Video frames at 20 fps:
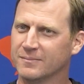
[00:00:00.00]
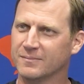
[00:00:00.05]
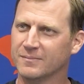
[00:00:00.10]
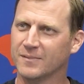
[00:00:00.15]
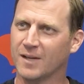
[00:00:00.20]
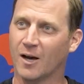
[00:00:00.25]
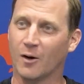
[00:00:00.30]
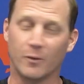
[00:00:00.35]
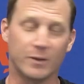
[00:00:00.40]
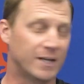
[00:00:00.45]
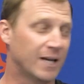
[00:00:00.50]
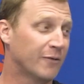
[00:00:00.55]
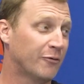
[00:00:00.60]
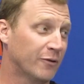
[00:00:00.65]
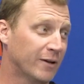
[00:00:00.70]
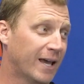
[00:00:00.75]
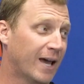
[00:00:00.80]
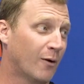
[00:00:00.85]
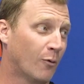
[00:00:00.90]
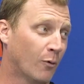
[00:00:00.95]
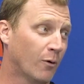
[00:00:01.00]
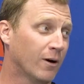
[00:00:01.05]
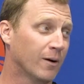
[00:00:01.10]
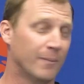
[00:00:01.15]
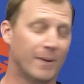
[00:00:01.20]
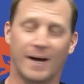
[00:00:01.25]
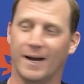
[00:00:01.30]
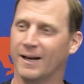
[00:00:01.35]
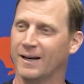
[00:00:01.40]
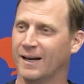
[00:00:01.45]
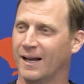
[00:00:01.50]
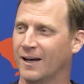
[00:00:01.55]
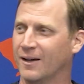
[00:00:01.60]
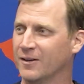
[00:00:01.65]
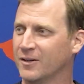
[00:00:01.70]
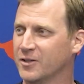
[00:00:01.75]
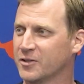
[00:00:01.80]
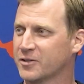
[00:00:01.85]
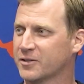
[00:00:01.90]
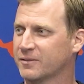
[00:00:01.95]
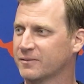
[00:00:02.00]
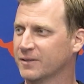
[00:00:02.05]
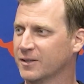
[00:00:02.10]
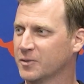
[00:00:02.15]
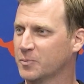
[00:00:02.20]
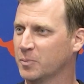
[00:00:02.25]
No, we definitely got to worry about it now. There's